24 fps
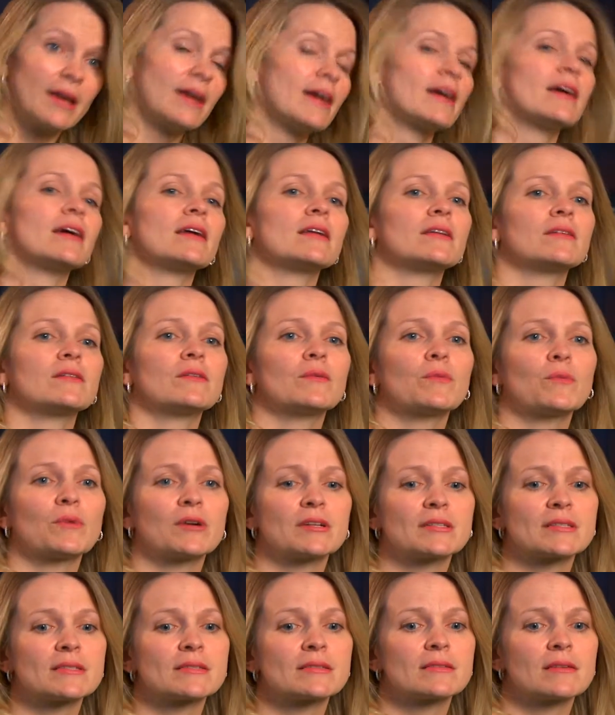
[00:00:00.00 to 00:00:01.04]
And
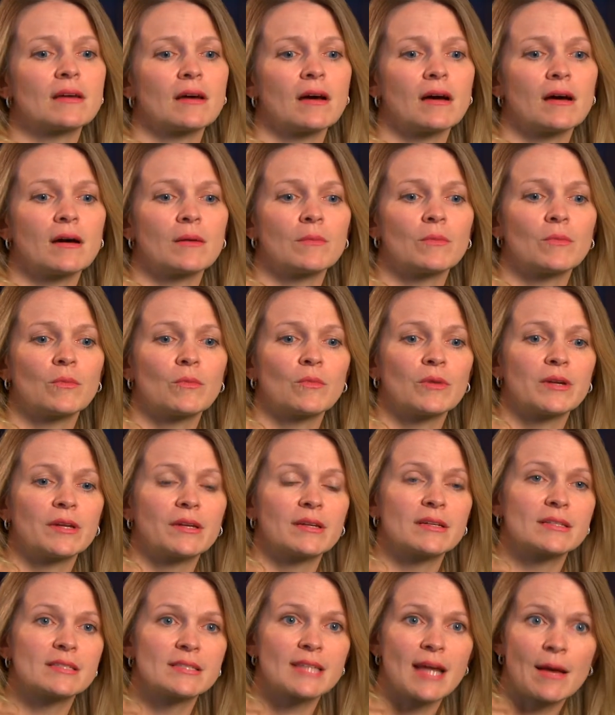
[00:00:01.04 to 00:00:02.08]
once um,
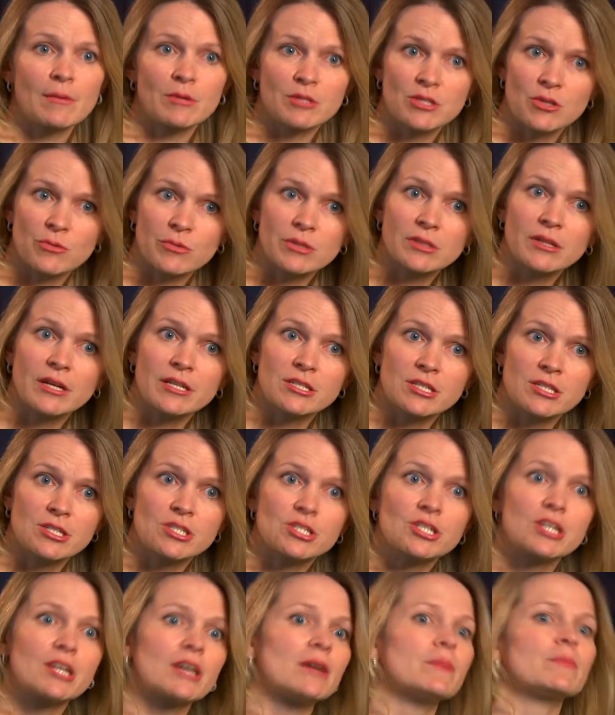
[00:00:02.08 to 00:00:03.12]
we establish a
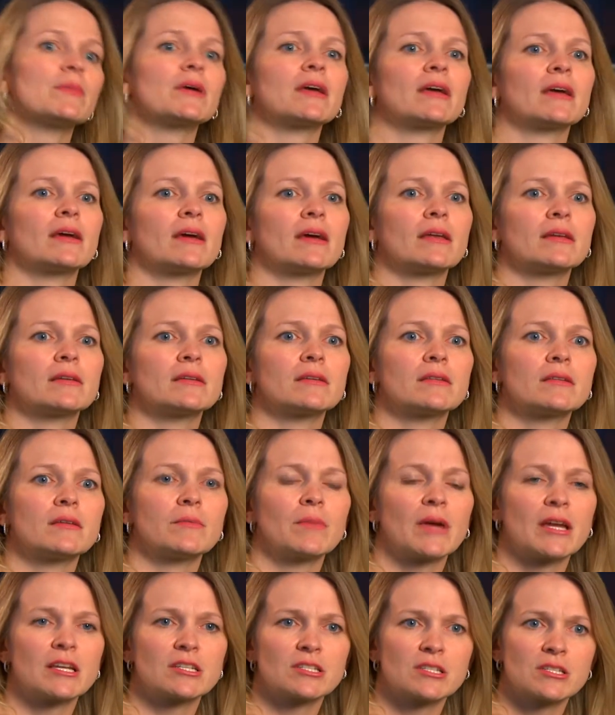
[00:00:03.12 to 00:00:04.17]
relationship and the
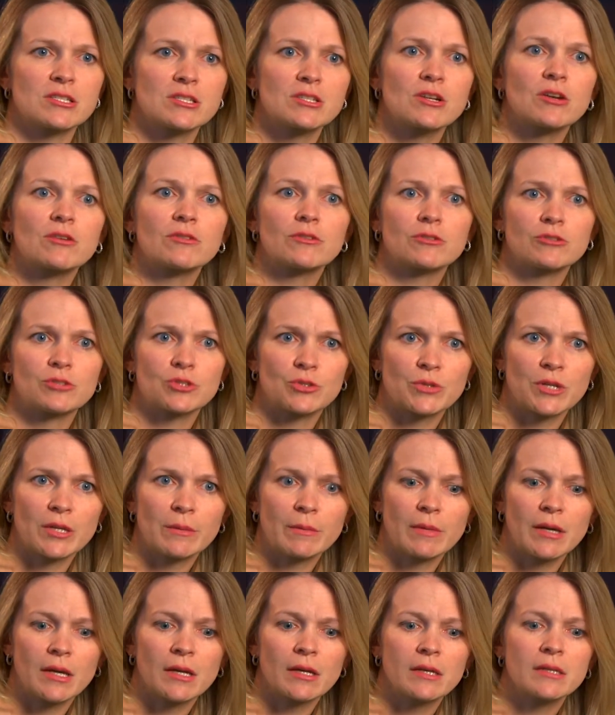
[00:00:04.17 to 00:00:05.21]
patients start their
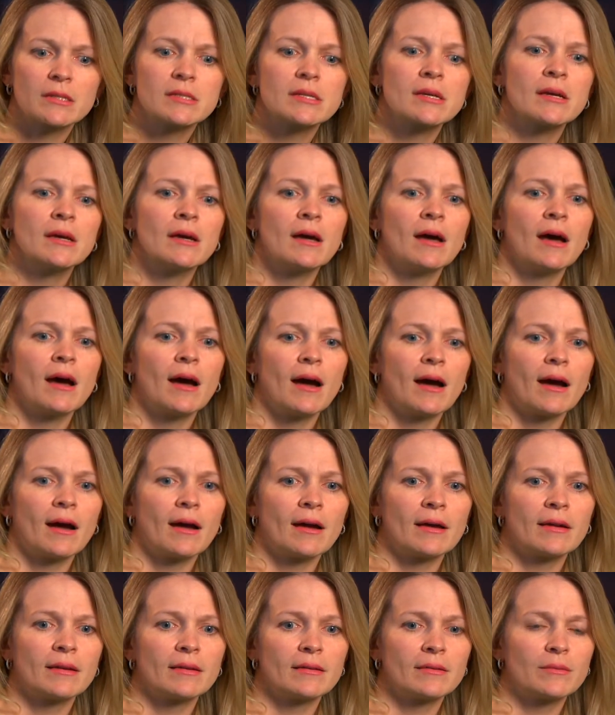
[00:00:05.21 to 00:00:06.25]
treatment,
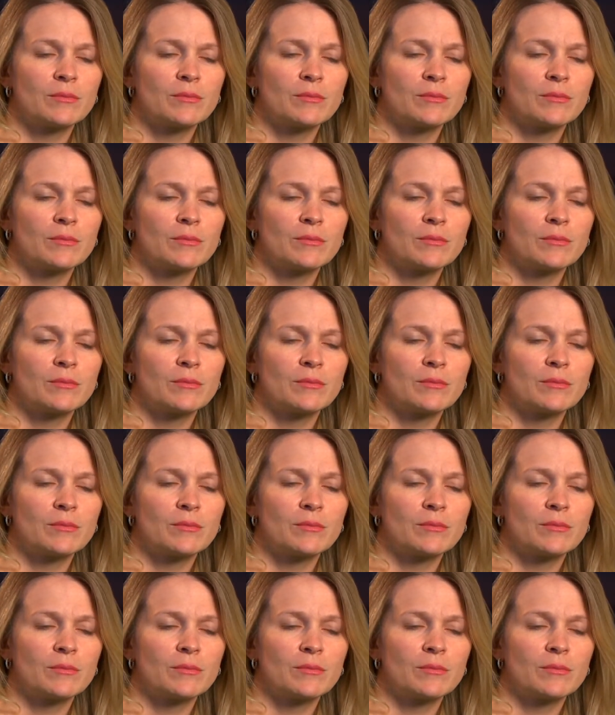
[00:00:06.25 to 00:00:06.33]
I